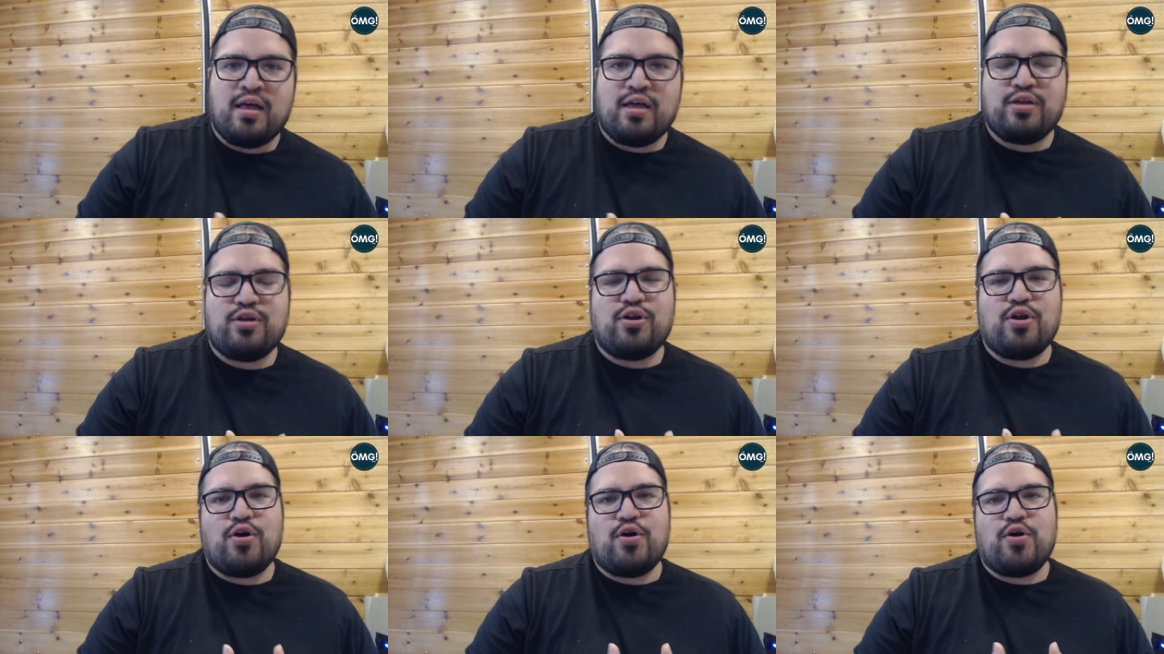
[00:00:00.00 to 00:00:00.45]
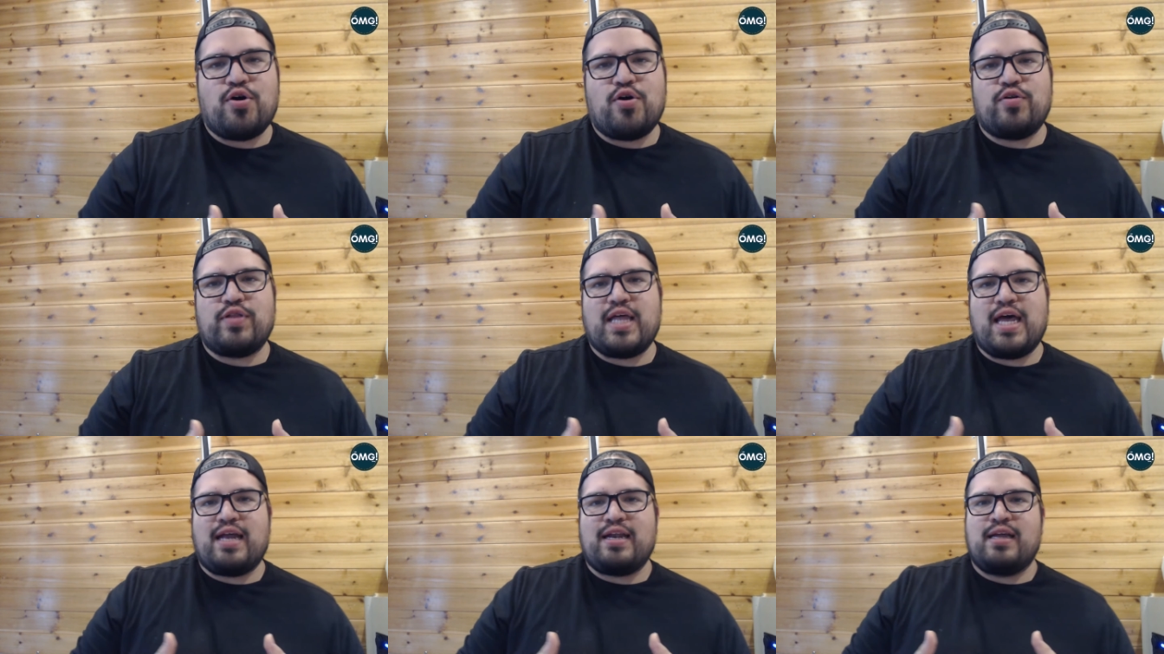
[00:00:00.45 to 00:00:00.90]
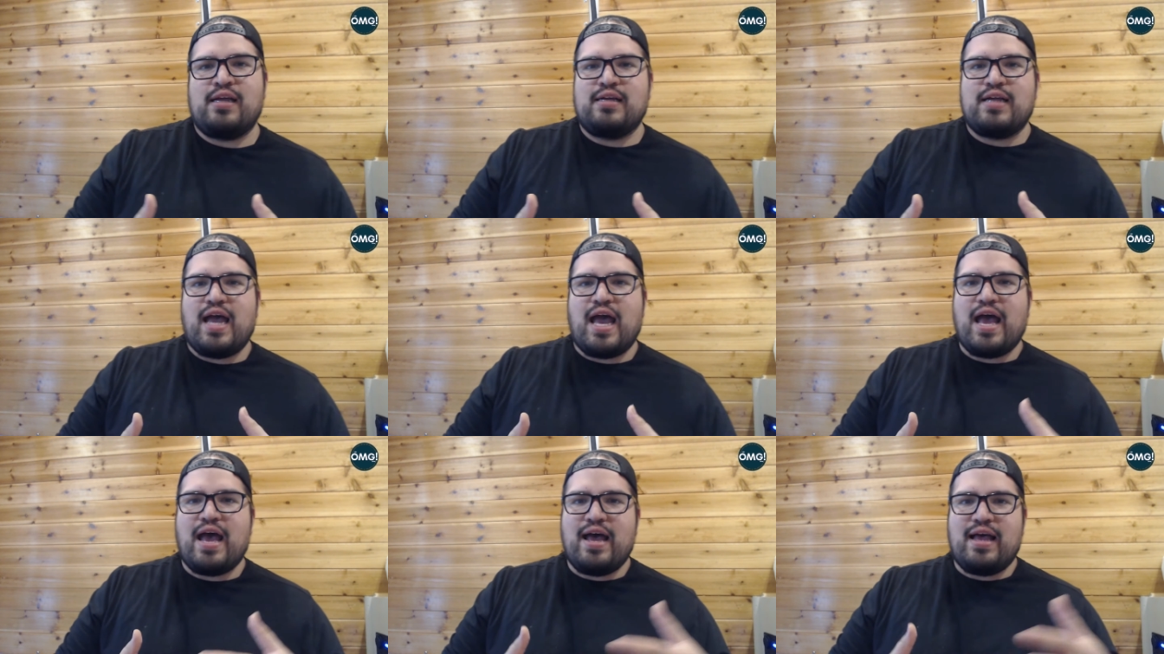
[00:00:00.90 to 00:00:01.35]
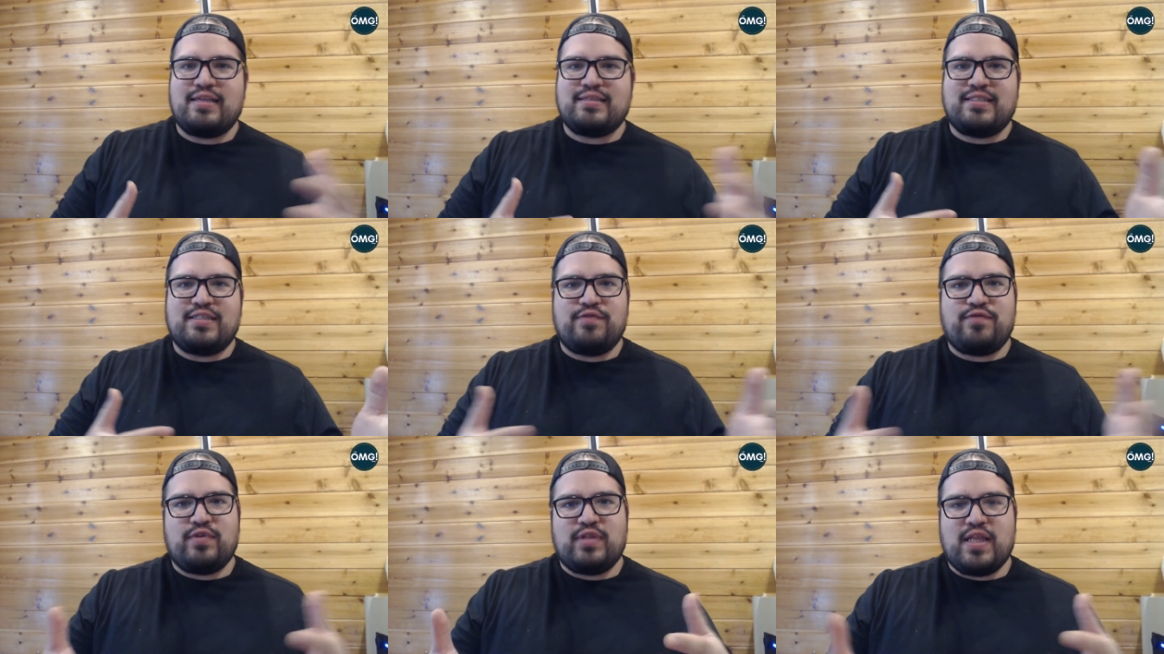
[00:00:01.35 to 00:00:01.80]
that has
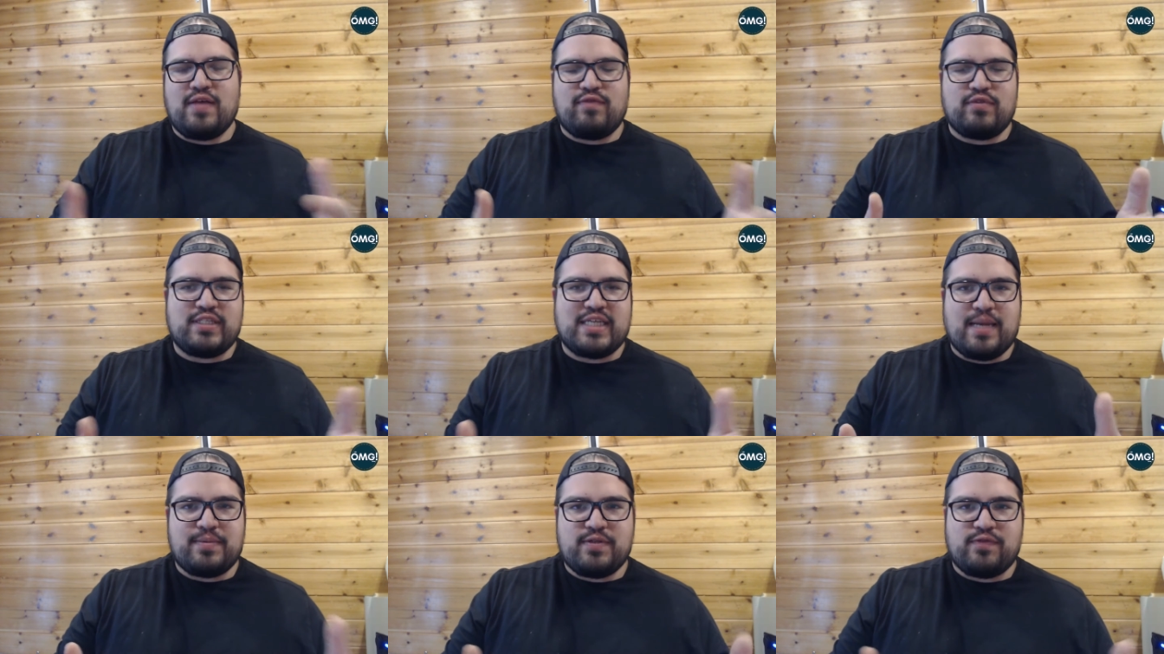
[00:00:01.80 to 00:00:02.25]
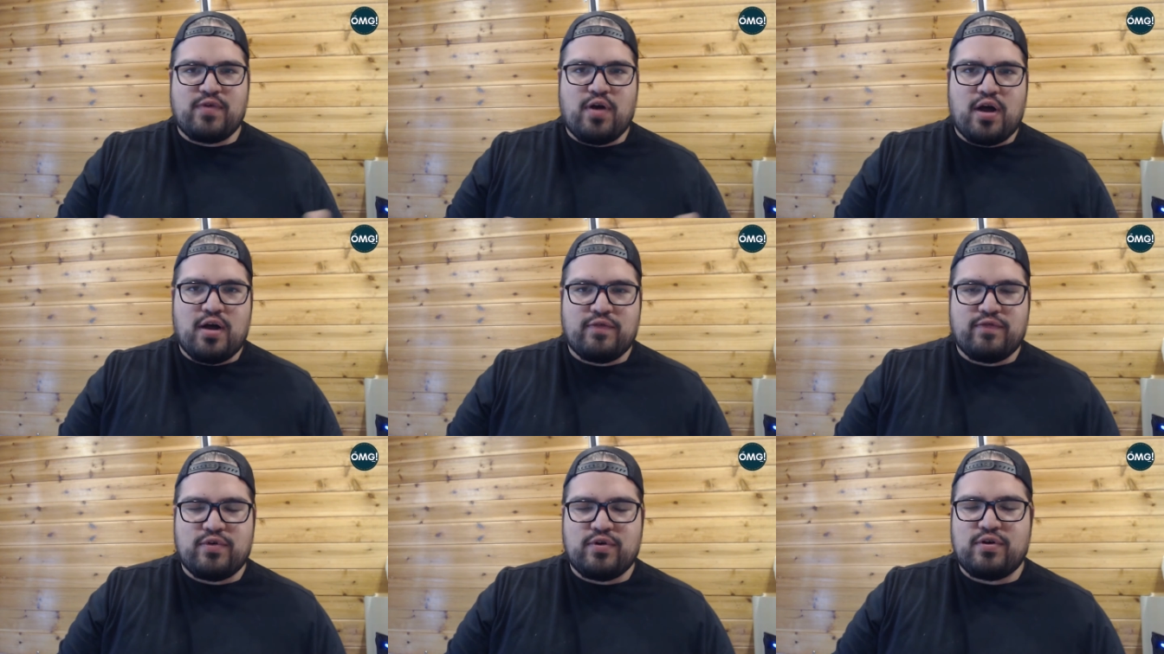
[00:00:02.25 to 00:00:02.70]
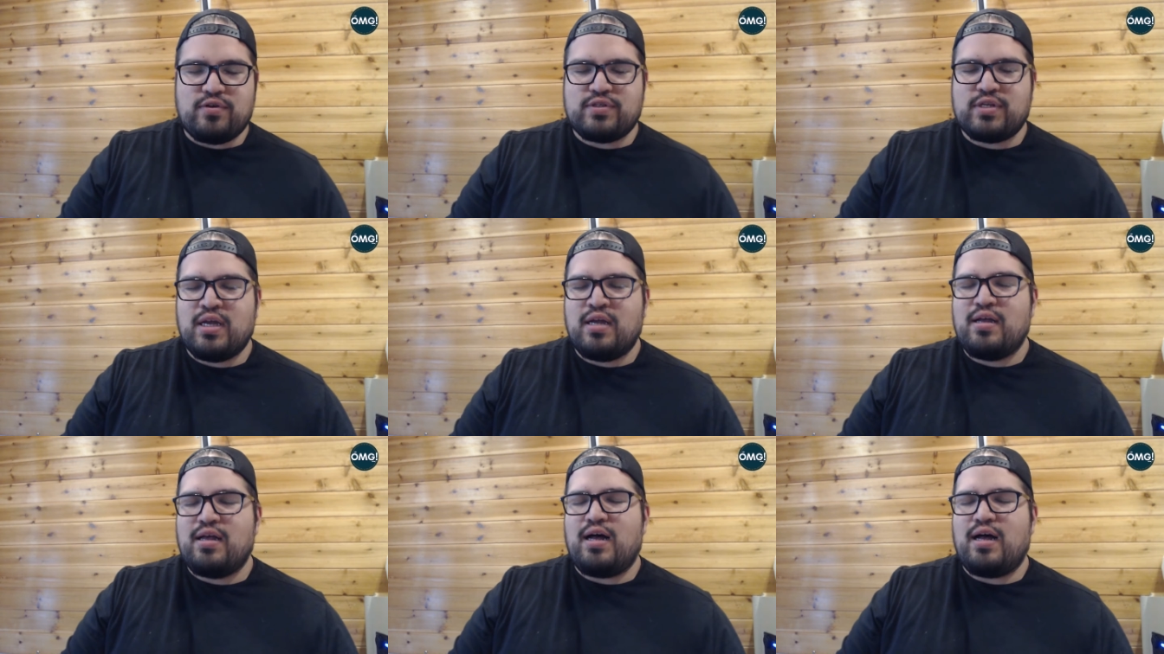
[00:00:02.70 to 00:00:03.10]
different level types of offers